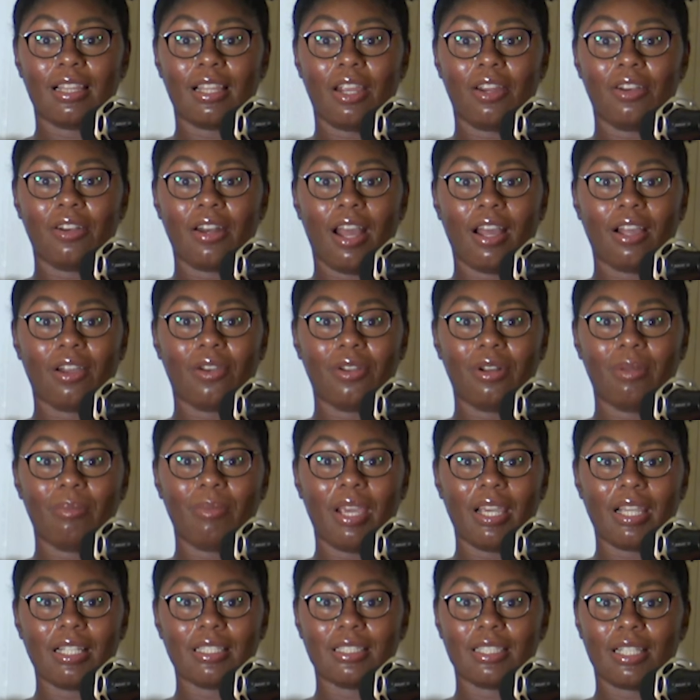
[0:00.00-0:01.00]
they're not going to
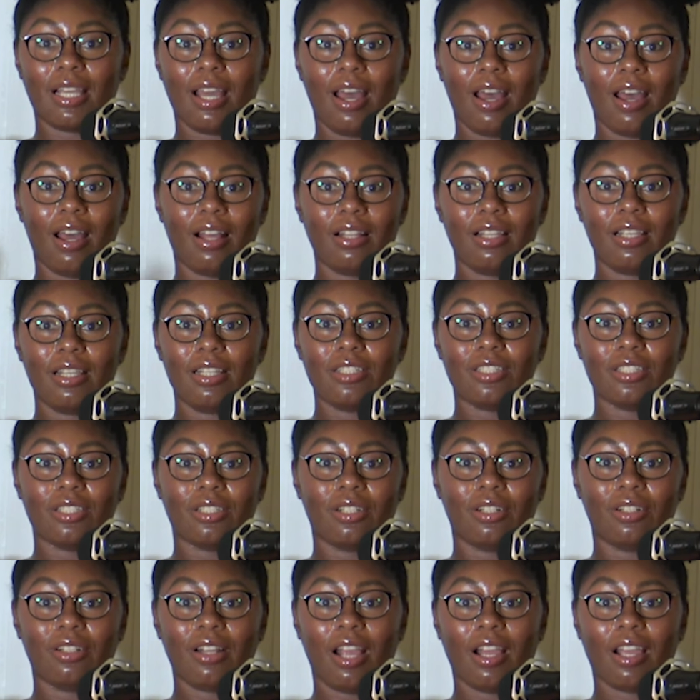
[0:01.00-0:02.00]
make it to college and
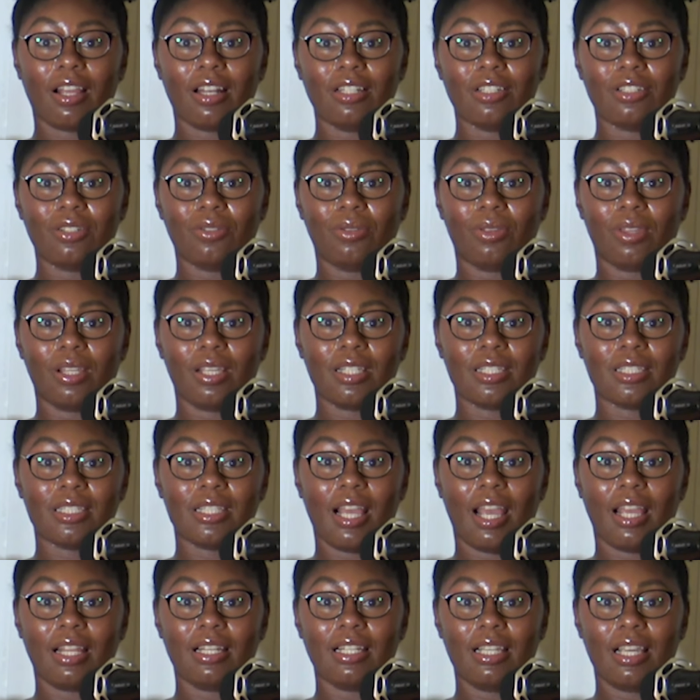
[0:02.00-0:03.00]
they're not going to do this,
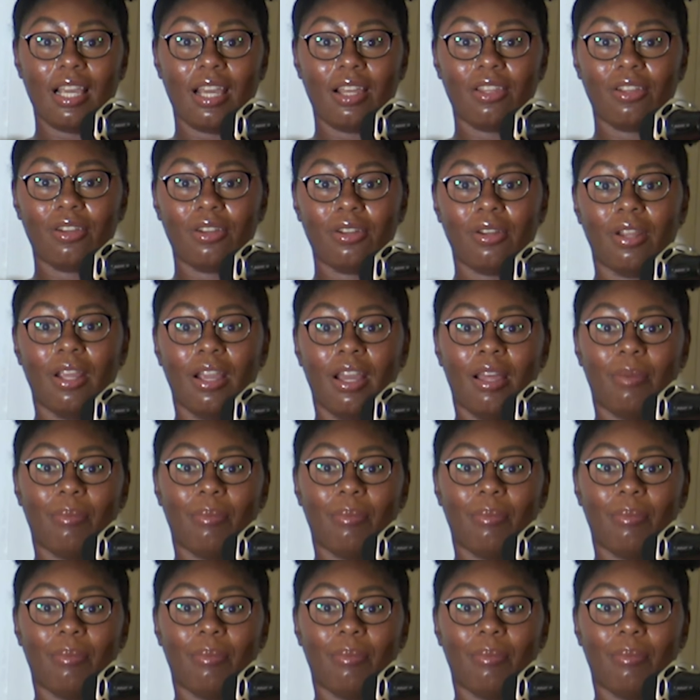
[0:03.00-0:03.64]
that, and the other,